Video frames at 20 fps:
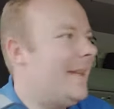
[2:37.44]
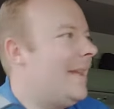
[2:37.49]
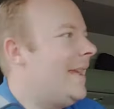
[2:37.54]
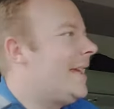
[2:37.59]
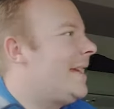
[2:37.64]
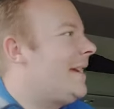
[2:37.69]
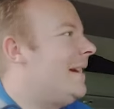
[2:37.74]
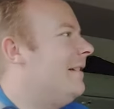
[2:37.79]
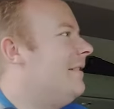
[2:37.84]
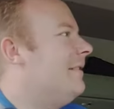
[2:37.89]

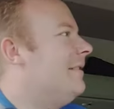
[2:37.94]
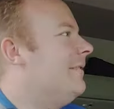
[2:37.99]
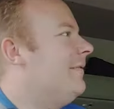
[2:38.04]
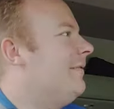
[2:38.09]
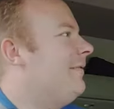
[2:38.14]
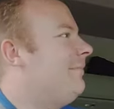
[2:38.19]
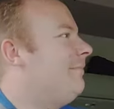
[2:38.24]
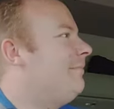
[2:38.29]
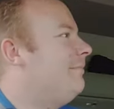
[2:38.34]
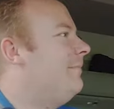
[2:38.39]
You kind
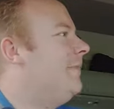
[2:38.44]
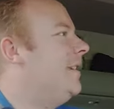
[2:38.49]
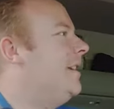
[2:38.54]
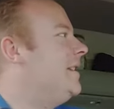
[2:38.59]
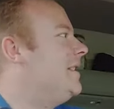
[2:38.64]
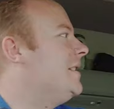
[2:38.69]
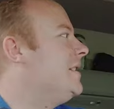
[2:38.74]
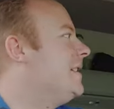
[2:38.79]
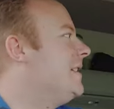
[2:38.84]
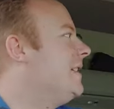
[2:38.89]
of
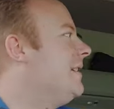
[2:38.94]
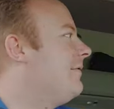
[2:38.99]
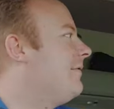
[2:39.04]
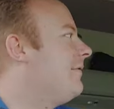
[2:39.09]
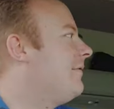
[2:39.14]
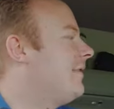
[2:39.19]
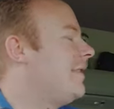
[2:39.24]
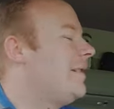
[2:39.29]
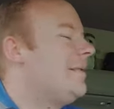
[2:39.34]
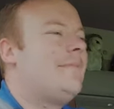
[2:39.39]
learn to live
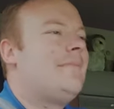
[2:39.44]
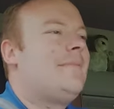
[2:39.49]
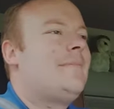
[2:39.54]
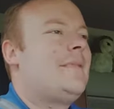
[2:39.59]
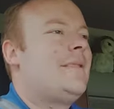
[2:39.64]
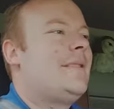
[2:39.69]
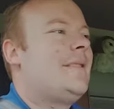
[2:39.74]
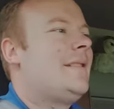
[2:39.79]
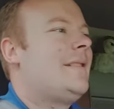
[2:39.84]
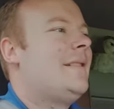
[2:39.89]
with
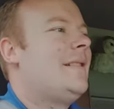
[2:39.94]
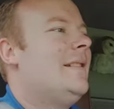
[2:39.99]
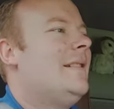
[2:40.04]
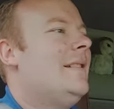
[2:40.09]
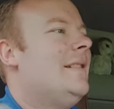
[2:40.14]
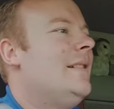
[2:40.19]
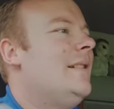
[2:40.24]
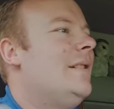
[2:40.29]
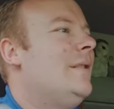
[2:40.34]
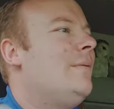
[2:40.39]

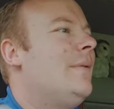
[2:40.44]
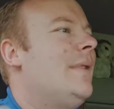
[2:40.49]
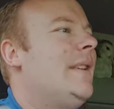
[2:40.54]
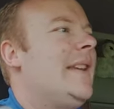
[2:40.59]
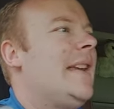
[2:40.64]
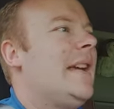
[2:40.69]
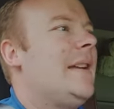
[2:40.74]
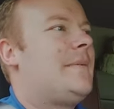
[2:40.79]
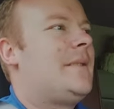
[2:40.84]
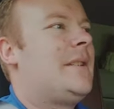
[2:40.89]
it.
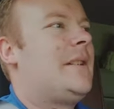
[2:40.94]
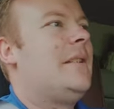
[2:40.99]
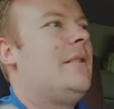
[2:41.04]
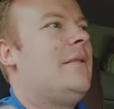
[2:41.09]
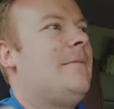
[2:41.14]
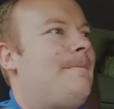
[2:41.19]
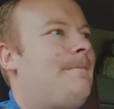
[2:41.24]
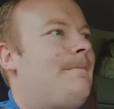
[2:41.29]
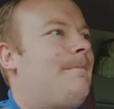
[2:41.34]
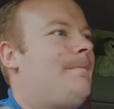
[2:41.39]
When you get
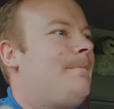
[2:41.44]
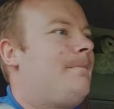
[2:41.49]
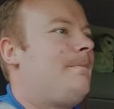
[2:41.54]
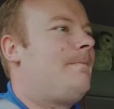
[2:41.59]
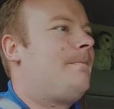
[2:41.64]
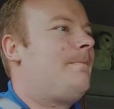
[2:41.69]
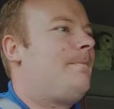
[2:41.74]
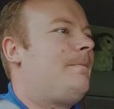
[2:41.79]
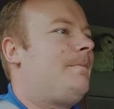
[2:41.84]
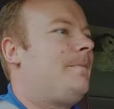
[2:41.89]
to
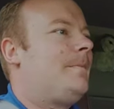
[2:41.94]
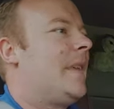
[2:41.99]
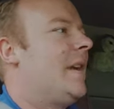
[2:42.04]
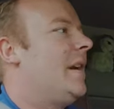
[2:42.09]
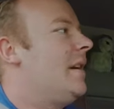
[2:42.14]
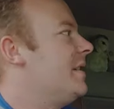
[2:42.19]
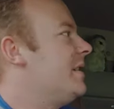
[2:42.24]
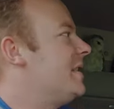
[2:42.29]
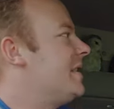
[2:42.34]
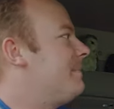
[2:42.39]

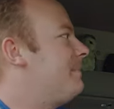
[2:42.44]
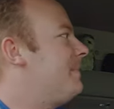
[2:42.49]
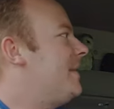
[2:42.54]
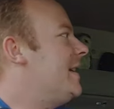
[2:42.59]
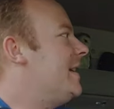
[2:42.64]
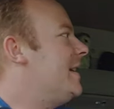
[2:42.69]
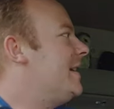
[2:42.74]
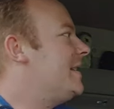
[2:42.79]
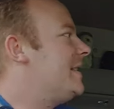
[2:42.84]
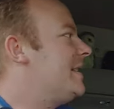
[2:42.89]
higher
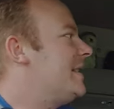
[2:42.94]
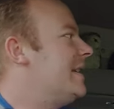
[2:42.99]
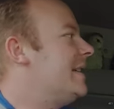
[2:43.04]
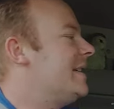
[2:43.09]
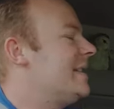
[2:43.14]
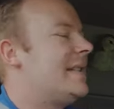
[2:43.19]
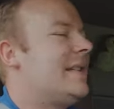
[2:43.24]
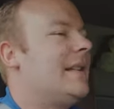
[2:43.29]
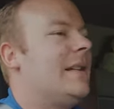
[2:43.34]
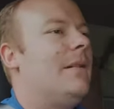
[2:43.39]
speeds,
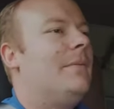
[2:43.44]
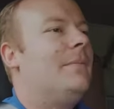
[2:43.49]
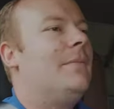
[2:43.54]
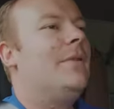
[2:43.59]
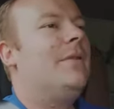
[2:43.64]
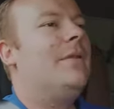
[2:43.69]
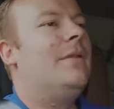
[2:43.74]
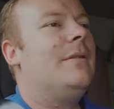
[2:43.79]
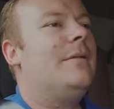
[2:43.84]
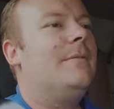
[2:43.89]
it's a lot
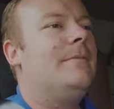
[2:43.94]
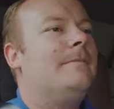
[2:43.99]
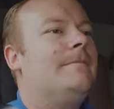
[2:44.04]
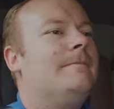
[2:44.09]
more